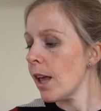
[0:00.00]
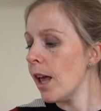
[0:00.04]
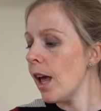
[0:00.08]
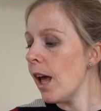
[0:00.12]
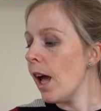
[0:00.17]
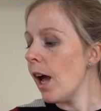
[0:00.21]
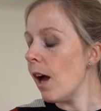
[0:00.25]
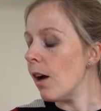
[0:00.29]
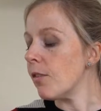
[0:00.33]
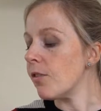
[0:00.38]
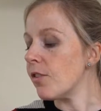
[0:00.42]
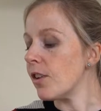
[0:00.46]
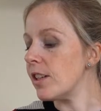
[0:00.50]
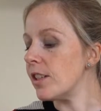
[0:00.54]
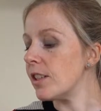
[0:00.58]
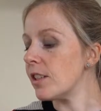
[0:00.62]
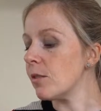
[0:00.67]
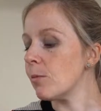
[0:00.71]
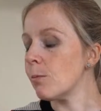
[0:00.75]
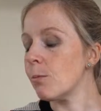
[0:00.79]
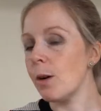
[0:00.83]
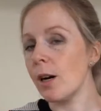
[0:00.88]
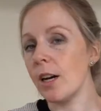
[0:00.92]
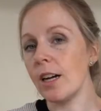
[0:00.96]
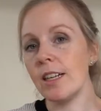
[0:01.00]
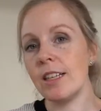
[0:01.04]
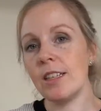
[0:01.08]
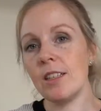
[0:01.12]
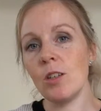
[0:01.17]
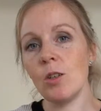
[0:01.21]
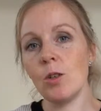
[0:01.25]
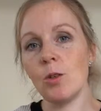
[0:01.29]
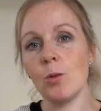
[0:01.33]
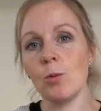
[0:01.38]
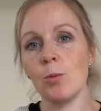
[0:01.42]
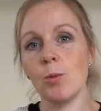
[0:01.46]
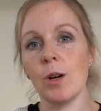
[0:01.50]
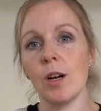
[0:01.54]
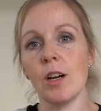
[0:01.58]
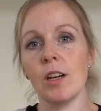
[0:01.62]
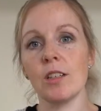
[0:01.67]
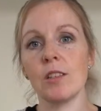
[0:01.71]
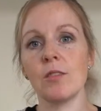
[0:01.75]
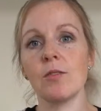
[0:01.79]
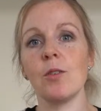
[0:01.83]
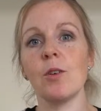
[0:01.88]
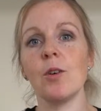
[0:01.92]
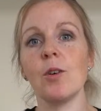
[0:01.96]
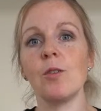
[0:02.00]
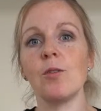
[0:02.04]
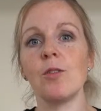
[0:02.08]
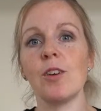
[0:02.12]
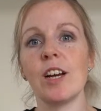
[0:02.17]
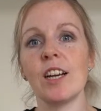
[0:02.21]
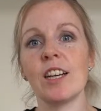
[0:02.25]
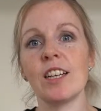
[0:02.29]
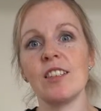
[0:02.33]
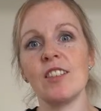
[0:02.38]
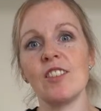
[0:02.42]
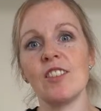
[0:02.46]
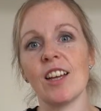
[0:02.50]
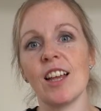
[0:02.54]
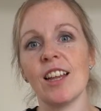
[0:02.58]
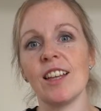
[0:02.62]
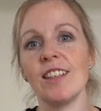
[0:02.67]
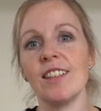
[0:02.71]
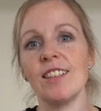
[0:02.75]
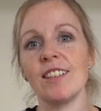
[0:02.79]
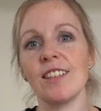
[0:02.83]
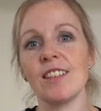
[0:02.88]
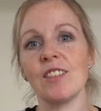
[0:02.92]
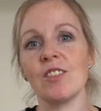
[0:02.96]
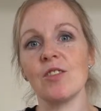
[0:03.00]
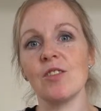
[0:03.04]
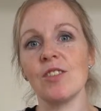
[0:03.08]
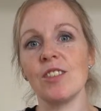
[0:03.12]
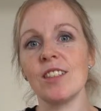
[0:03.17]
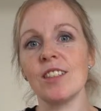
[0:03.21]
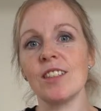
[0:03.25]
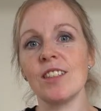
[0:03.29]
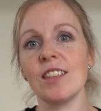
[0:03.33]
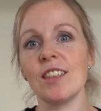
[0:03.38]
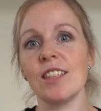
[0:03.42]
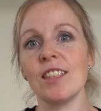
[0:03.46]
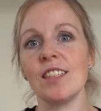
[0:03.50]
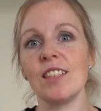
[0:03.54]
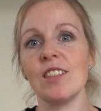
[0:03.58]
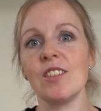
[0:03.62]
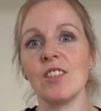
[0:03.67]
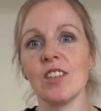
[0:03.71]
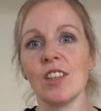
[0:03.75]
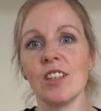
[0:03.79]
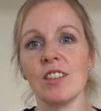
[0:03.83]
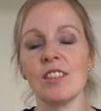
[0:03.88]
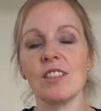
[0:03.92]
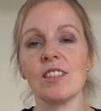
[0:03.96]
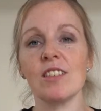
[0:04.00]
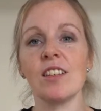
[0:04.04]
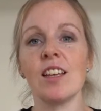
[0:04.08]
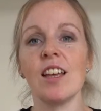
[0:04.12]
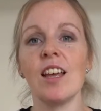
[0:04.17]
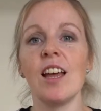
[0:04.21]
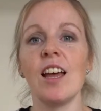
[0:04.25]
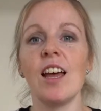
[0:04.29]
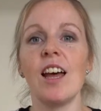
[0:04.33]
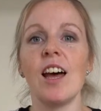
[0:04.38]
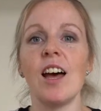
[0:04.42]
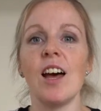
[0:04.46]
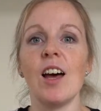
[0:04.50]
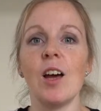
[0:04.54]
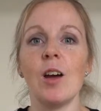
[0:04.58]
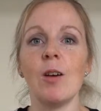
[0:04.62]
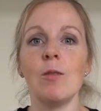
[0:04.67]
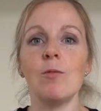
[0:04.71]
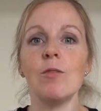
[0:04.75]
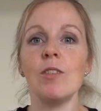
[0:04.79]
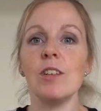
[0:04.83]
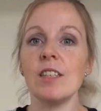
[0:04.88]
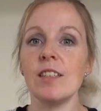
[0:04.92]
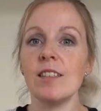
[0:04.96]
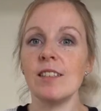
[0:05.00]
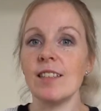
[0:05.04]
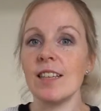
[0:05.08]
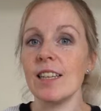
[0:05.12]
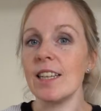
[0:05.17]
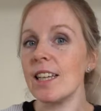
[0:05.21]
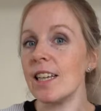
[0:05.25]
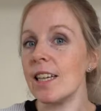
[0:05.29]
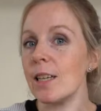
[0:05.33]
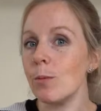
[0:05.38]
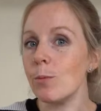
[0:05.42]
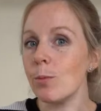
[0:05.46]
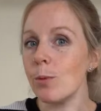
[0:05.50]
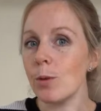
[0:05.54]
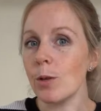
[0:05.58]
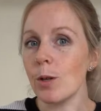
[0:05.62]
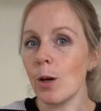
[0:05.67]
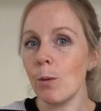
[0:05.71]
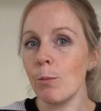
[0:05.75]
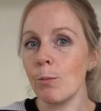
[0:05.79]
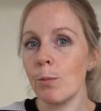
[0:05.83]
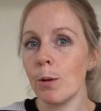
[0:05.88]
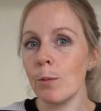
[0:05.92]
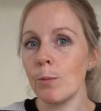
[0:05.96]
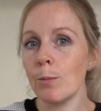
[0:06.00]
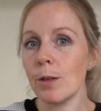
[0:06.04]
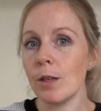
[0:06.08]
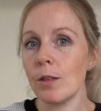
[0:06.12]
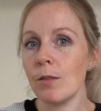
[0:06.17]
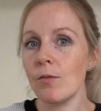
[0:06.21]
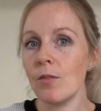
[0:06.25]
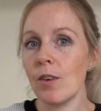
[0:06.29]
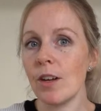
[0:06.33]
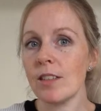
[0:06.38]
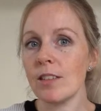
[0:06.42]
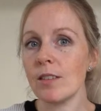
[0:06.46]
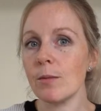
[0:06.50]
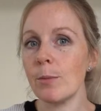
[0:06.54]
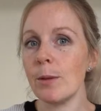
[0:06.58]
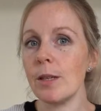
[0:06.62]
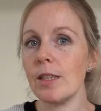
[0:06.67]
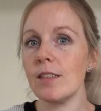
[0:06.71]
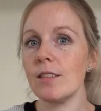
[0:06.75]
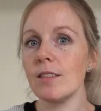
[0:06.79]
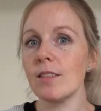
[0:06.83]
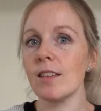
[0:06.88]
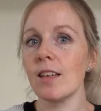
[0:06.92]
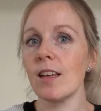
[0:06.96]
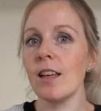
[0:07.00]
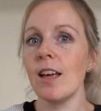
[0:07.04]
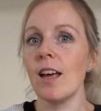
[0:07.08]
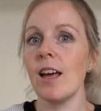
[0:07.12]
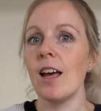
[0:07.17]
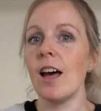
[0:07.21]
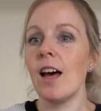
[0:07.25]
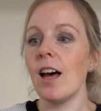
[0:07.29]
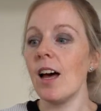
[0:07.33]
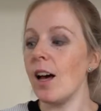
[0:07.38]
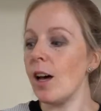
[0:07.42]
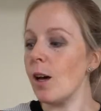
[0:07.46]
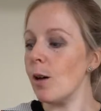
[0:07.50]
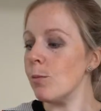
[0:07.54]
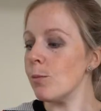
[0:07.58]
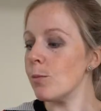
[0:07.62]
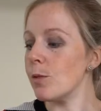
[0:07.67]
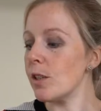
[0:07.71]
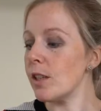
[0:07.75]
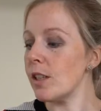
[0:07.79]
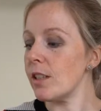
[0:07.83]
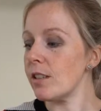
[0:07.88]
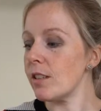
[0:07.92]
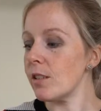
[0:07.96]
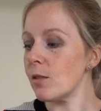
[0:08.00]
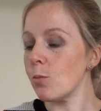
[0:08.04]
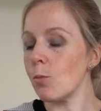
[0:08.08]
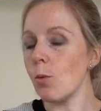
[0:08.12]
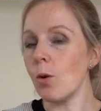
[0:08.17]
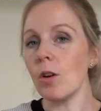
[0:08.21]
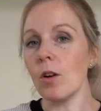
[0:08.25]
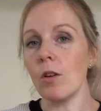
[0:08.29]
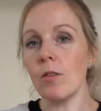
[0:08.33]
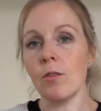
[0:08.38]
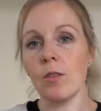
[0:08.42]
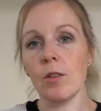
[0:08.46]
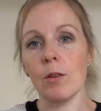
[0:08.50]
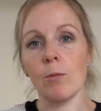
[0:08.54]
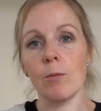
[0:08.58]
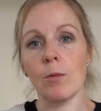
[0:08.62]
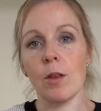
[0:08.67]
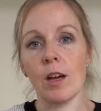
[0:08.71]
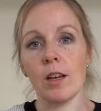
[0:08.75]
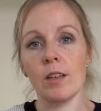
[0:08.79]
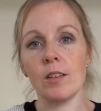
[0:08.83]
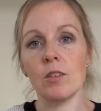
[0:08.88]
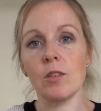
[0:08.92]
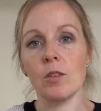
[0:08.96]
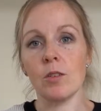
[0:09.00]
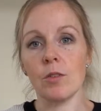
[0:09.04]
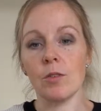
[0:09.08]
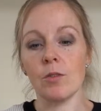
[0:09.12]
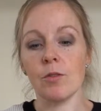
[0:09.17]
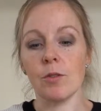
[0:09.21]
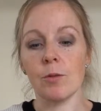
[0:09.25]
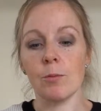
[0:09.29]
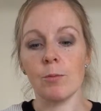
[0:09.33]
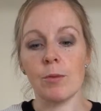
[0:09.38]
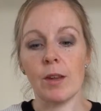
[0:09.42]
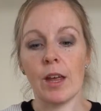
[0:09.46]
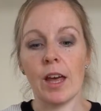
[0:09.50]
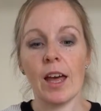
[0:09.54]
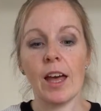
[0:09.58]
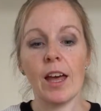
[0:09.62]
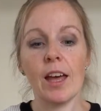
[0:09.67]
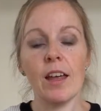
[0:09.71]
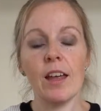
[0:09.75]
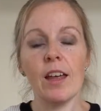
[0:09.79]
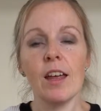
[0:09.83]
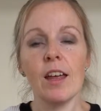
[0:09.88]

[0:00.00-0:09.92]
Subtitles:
A friend of mine who works for Frank and Jellies has recently just released an ebook on pumpkin recipes. So this is one of them that I took from there.